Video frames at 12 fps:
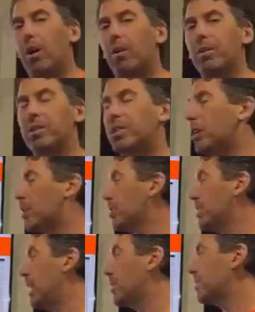all these
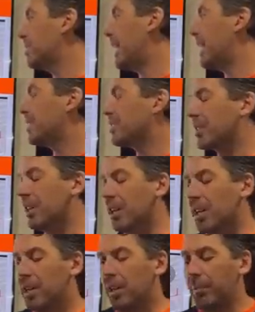cars now staged.
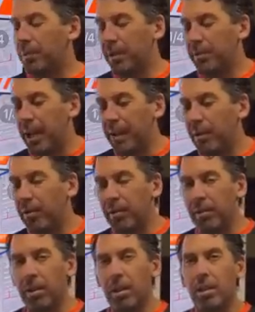I believe we have
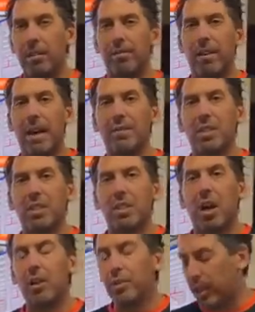over
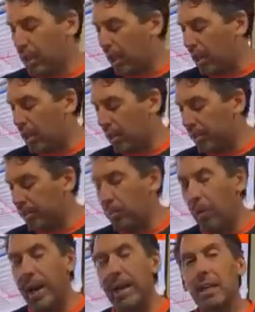500-600 cars
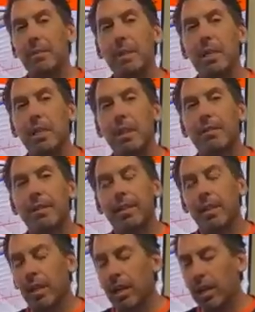waiting to be
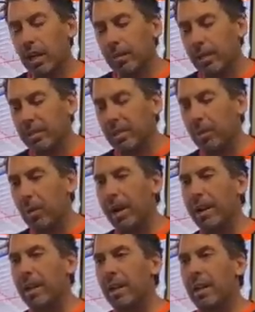delivered. And when I say
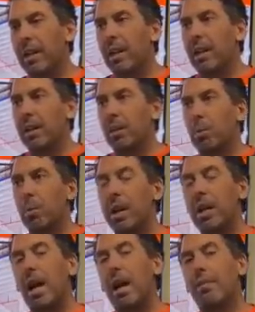waiting,
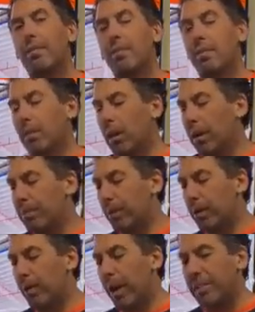we have
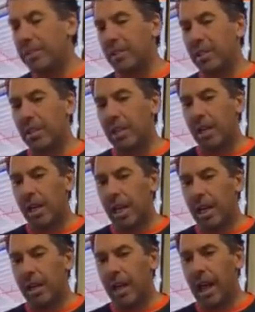progressed
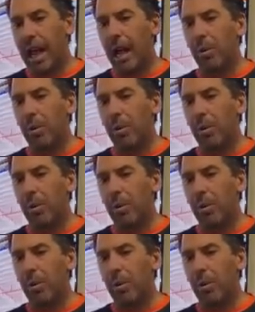in